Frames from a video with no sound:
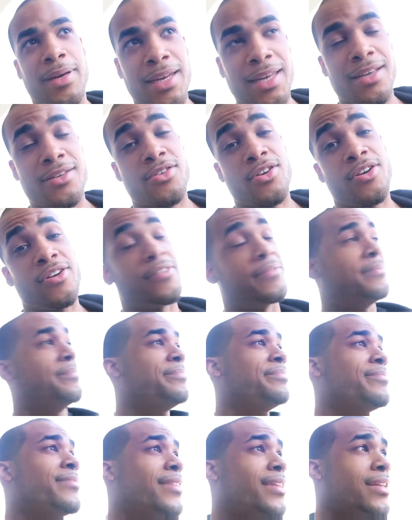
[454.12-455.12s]
my legs hurt.
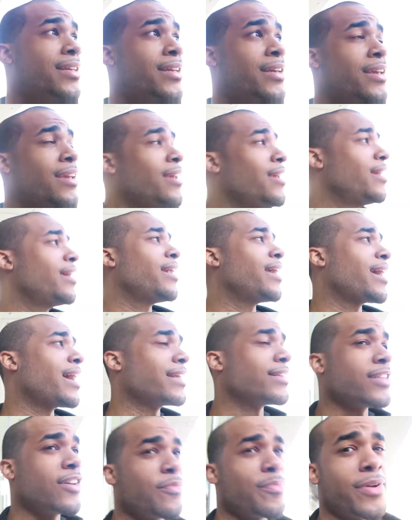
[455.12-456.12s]
Yeah, I mean, I
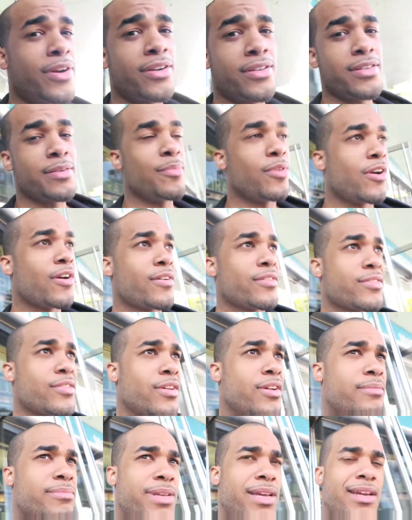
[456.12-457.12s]
got tough morning tomorrow,
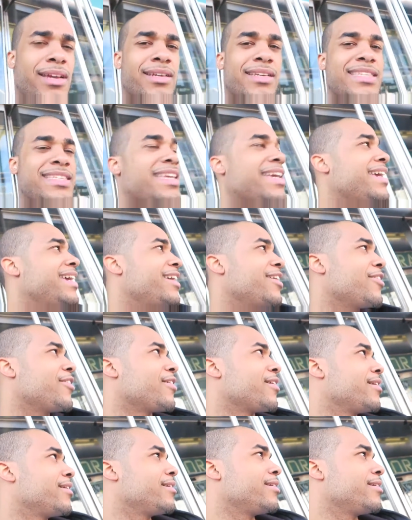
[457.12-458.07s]
so I'm not gonna stay here